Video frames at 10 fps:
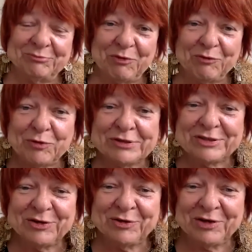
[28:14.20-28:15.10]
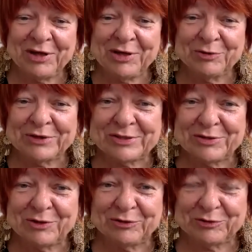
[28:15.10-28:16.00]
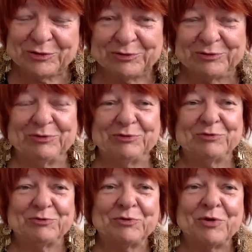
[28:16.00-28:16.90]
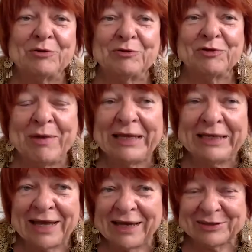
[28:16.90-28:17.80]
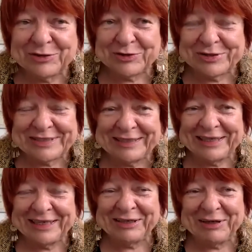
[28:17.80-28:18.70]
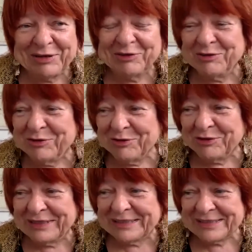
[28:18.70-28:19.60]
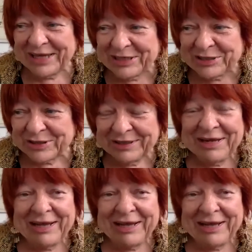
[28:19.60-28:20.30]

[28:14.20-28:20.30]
Of course, the EU is not one of the main actors in the Northeast Asia,